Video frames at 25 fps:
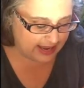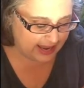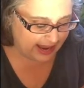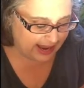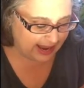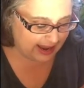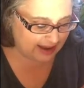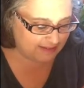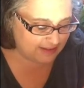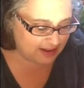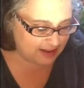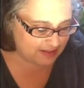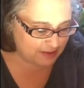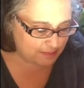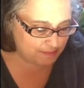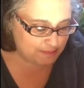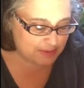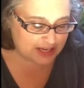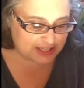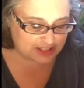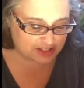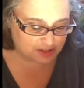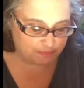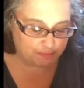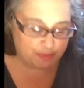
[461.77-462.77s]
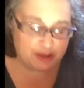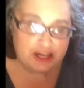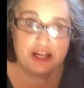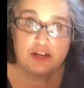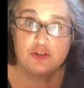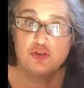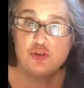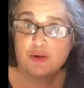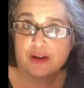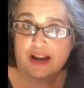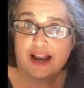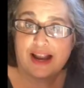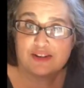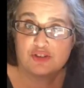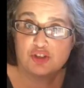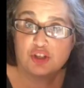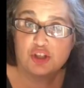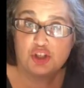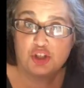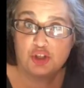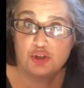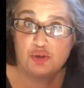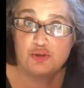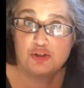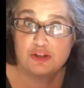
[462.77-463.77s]
And then the mix of beans, you can actually
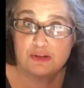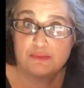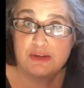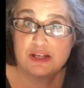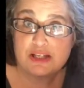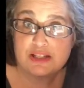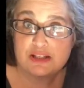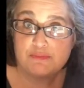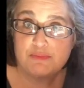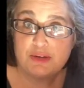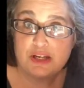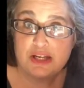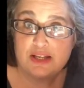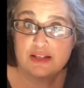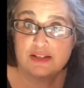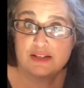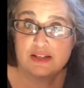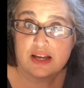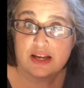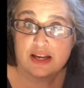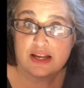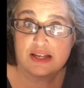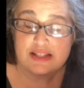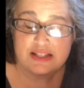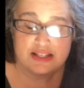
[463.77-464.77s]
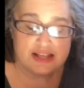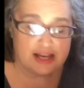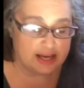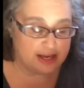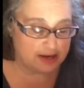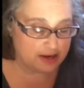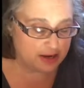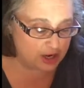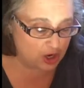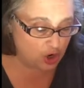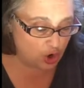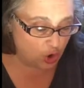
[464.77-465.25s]
use the mix of beans like I said,